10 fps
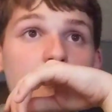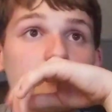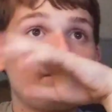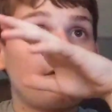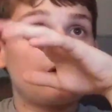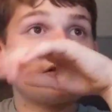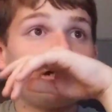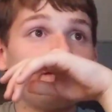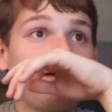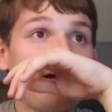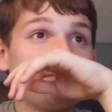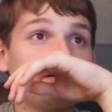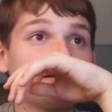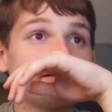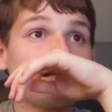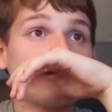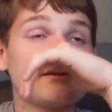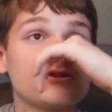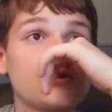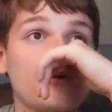The first sign of happiness that it has
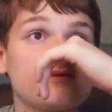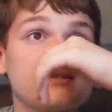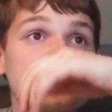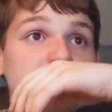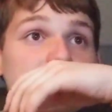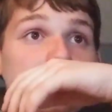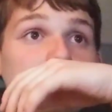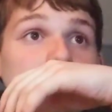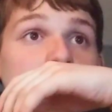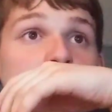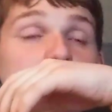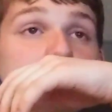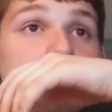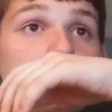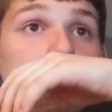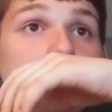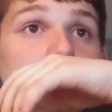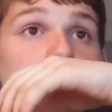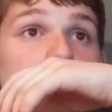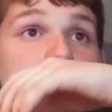shown since
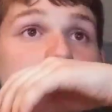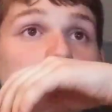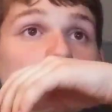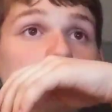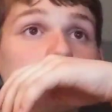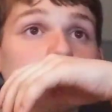settling into your home.